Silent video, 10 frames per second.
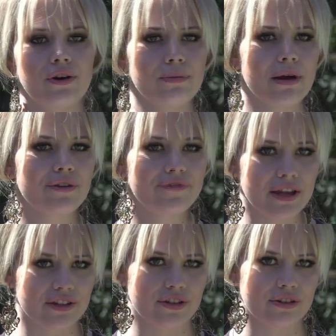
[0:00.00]
Who
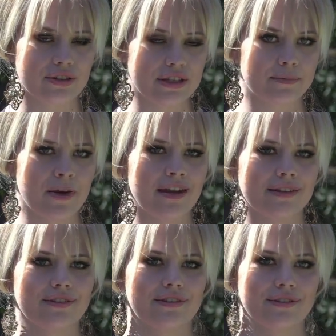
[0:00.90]
manufactures these
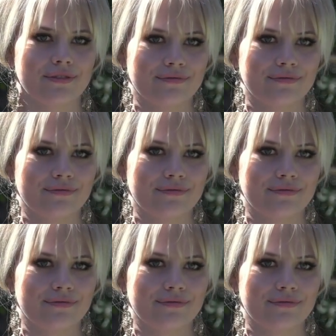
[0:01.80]
pellets?